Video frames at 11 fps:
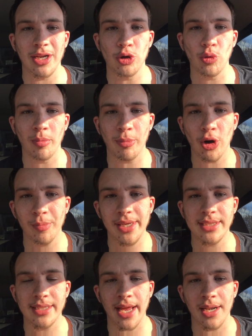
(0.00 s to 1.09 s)
like doing
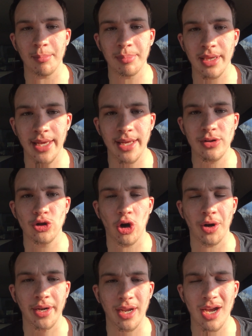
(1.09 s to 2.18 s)
permits, getting plans,
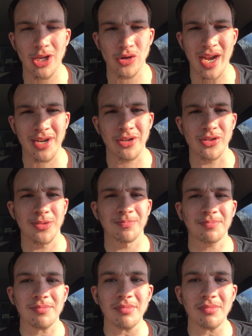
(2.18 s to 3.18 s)
talking to contractors.